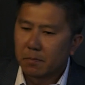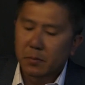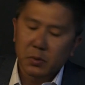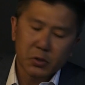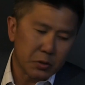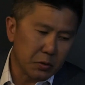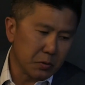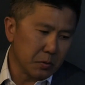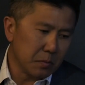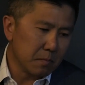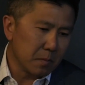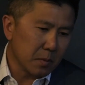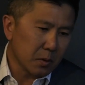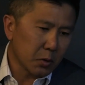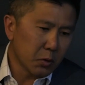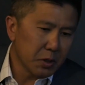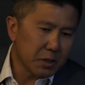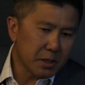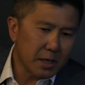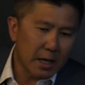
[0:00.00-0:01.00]
So
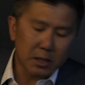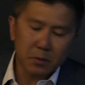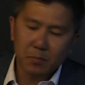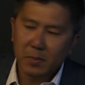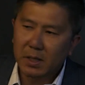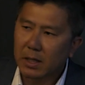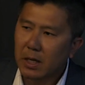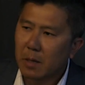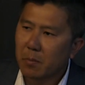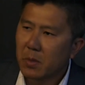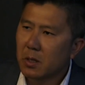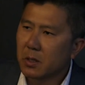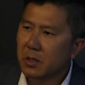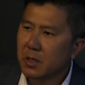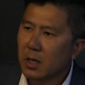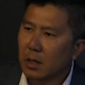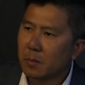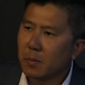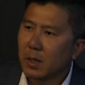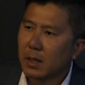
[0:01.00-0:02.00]
Chris asked me to come here to
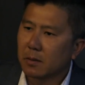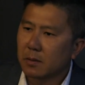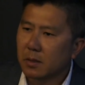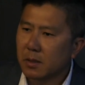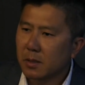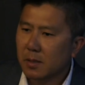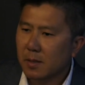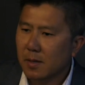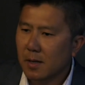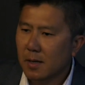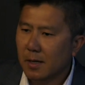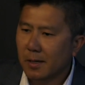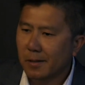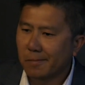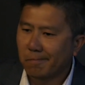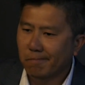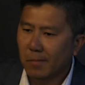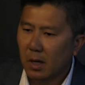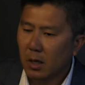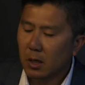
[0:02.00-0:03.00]
talk about
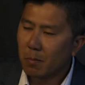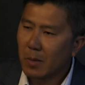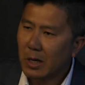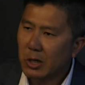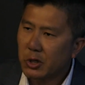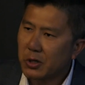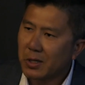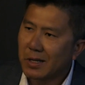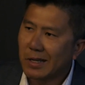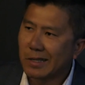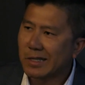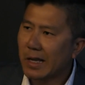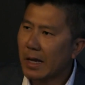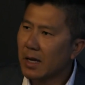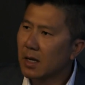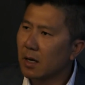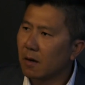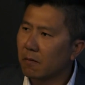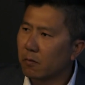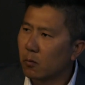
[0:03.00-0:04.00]
automation and
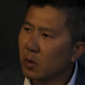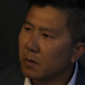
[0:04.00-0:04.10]
takeoff.